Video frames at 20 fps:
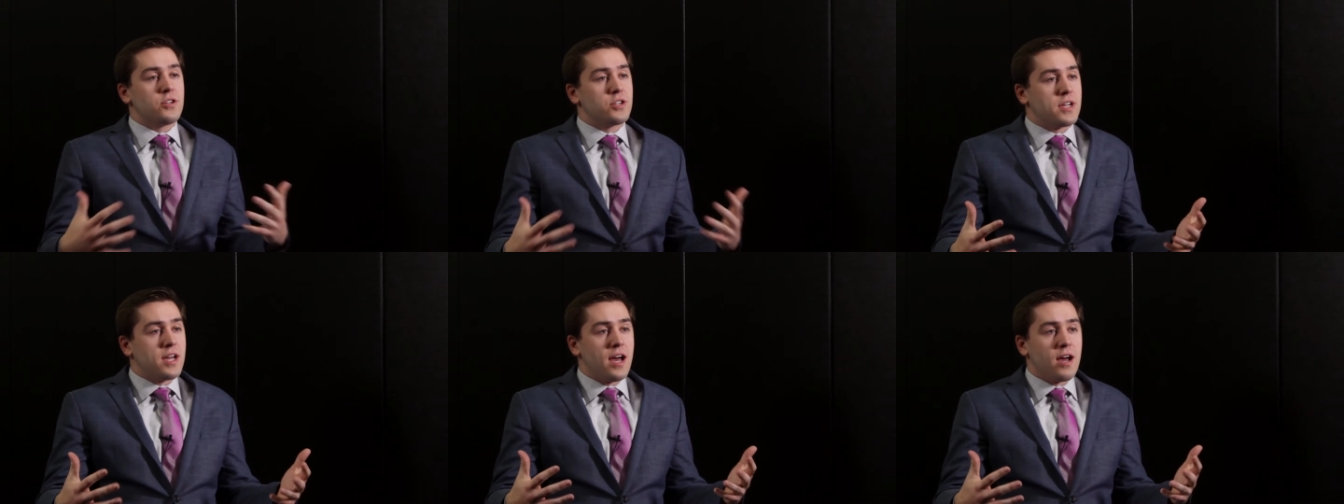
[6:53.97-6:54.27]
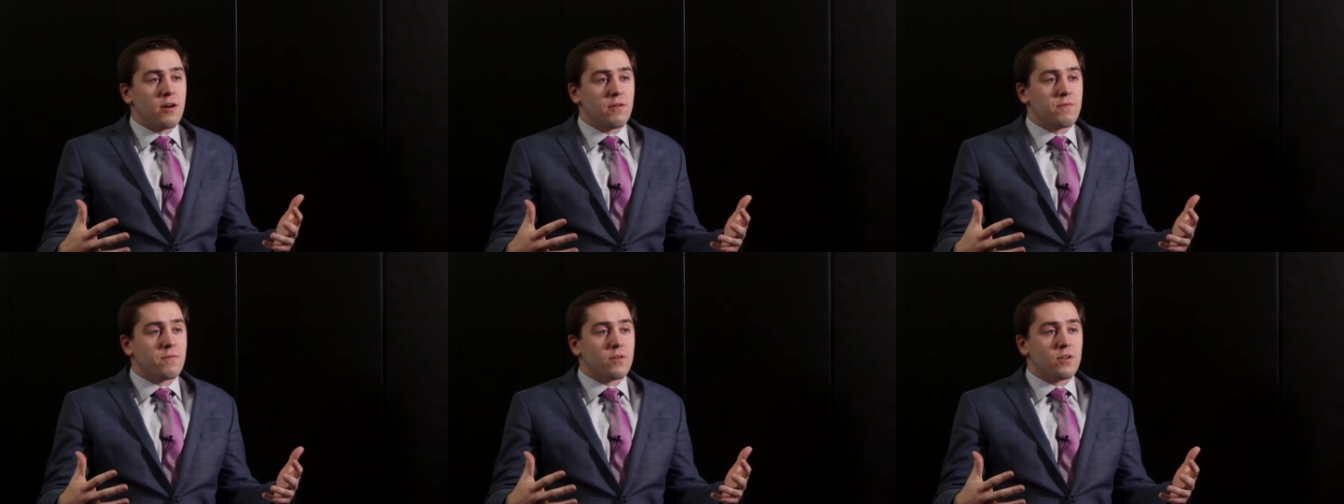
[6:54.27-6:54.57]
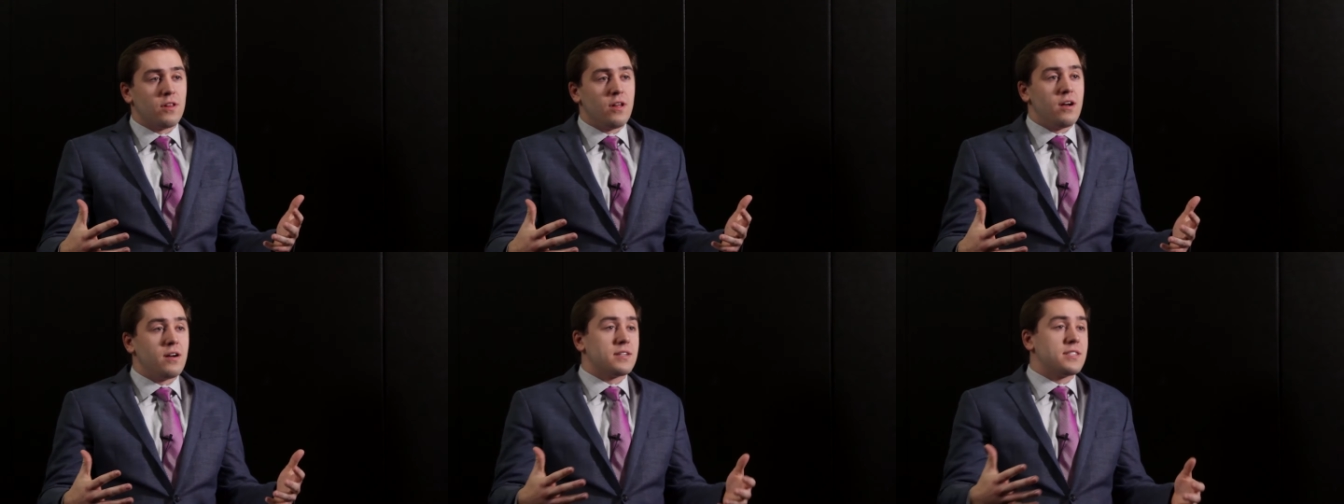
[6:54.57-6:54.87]
of Chicago for a
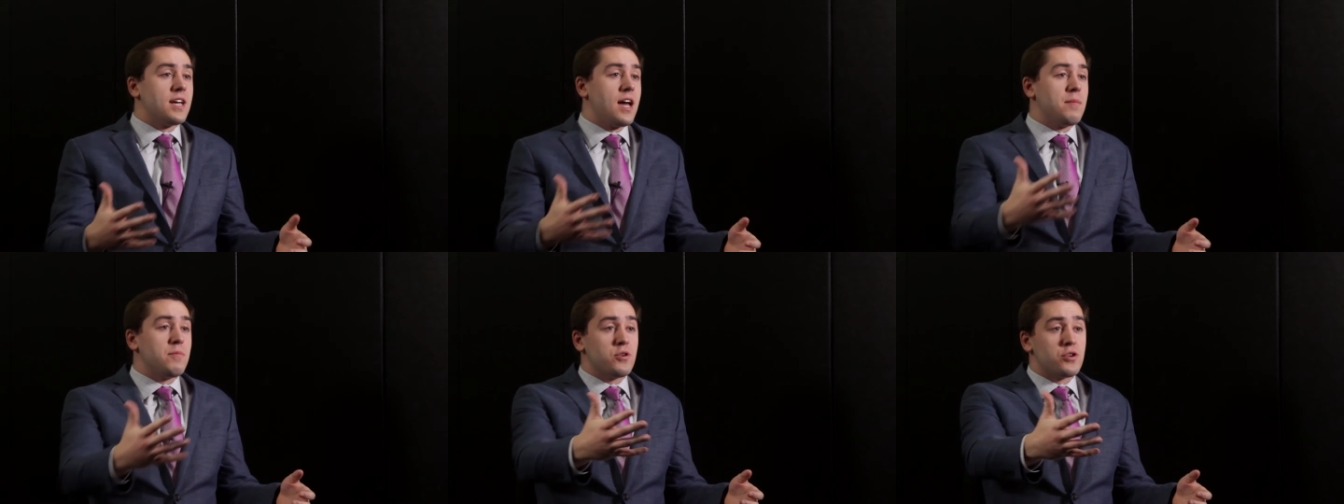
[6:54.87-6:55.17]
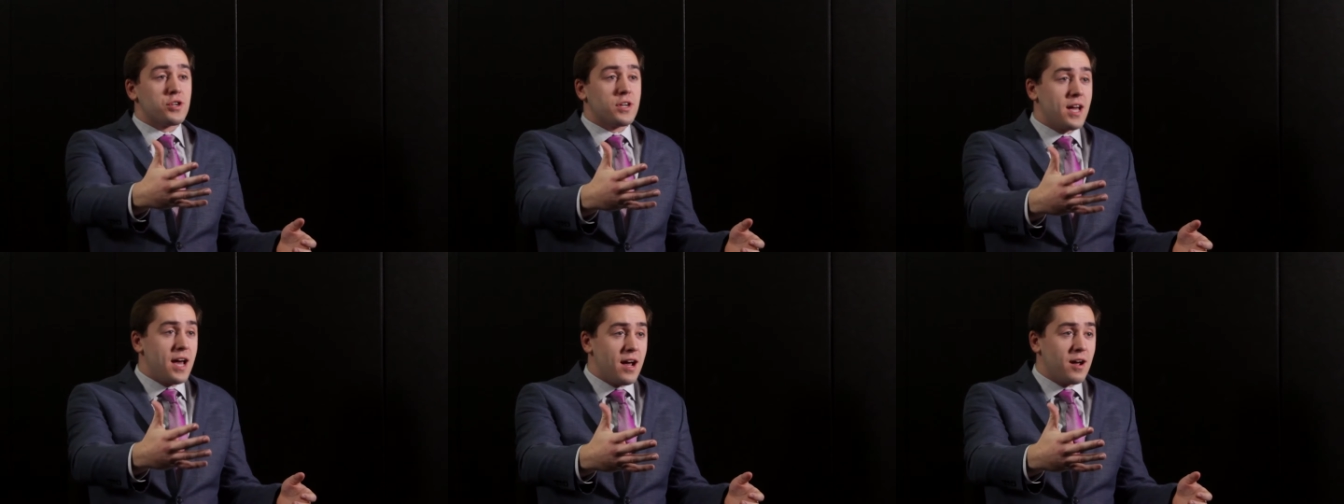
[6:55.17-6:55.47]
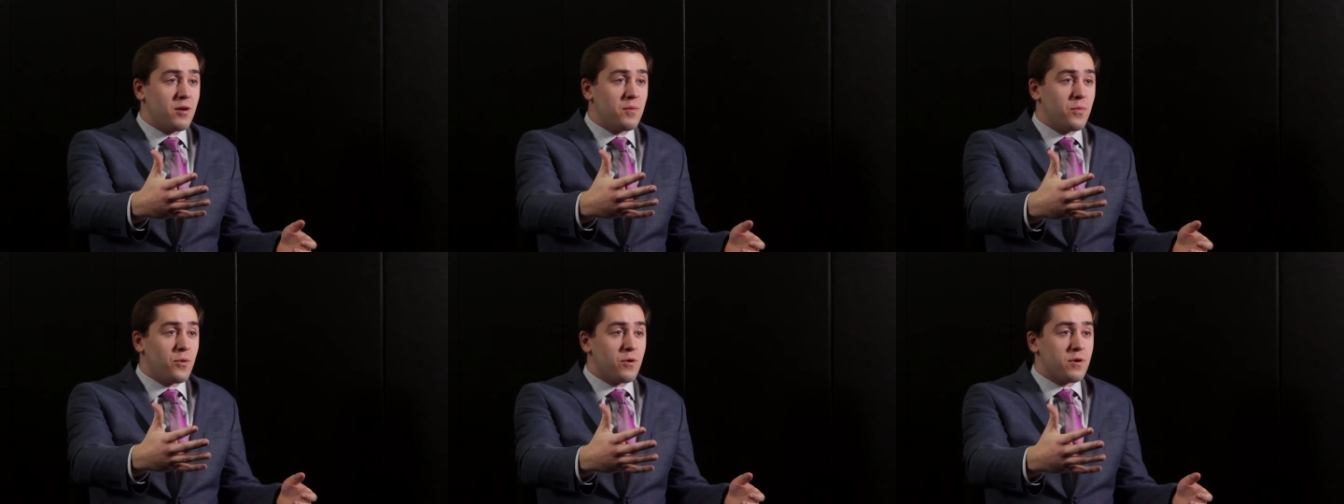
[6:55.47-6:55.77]
long time. You're
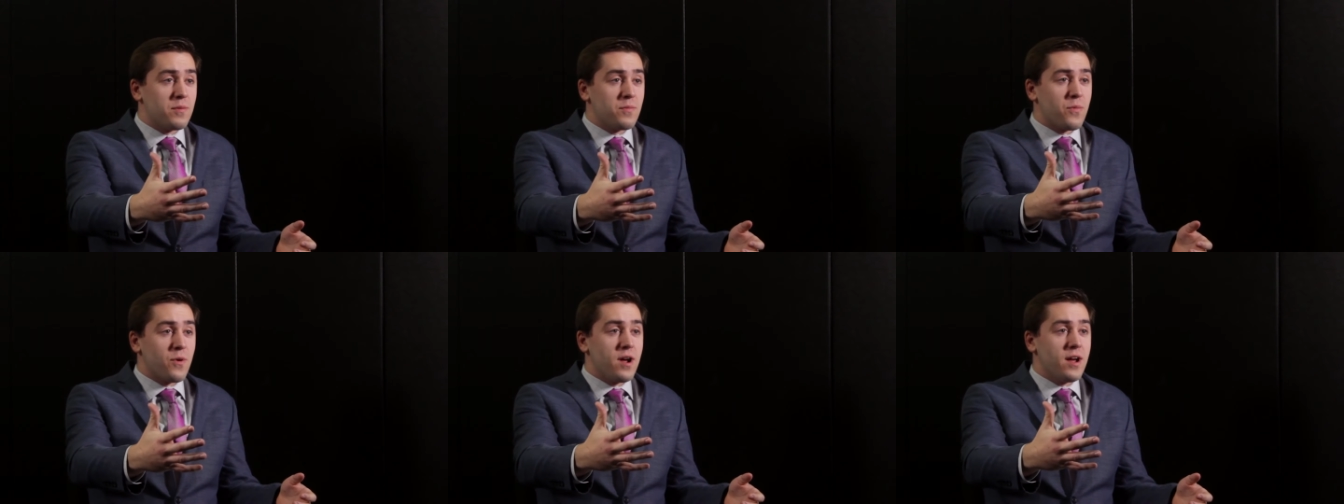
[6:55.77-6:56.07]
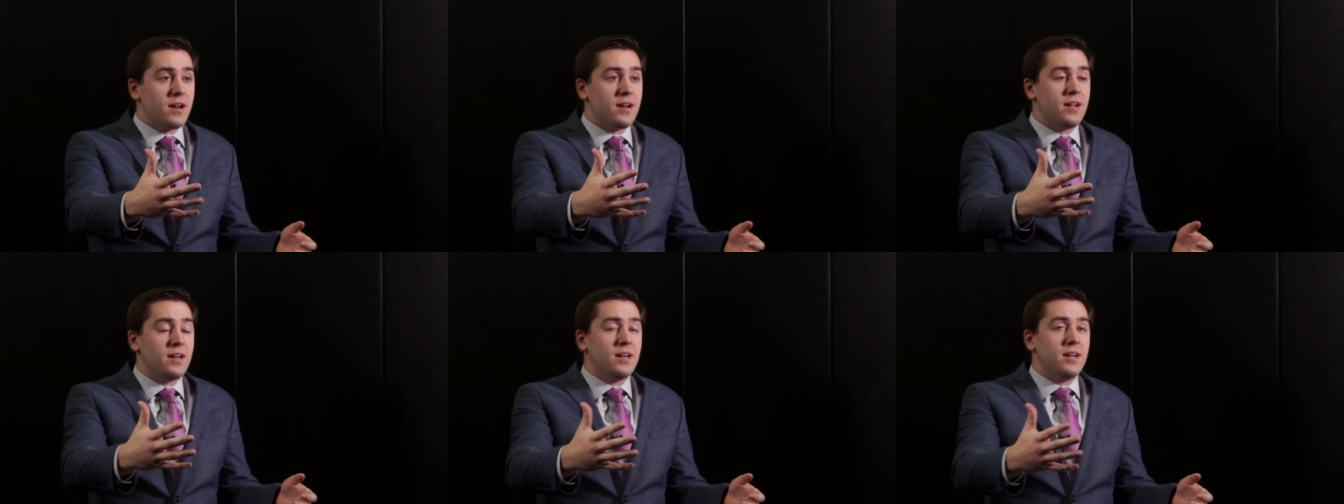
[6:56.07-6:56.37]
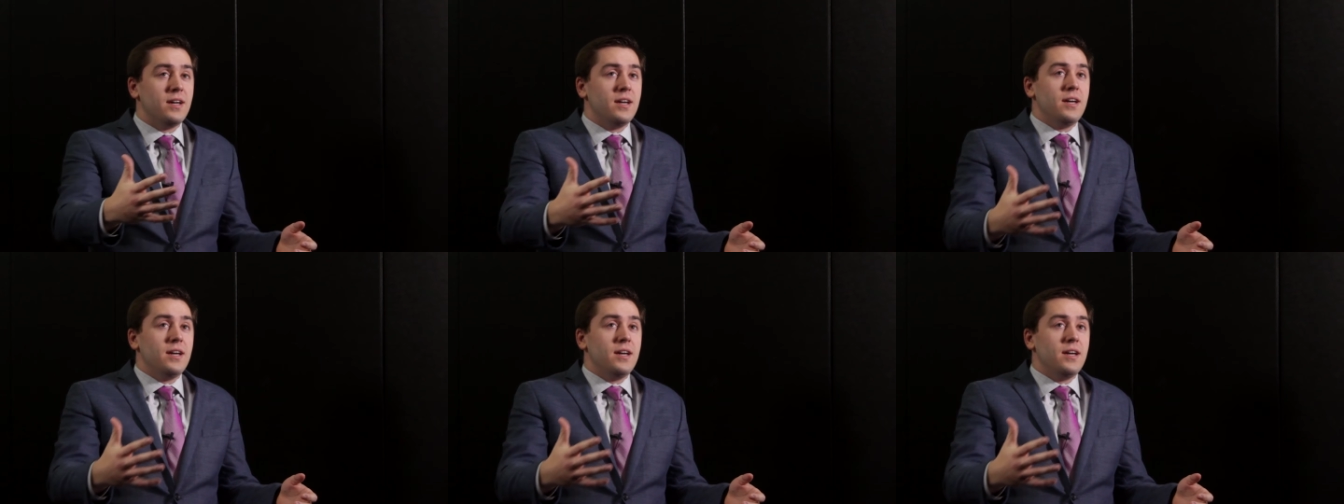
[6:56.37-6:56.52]
Chicago born and bred.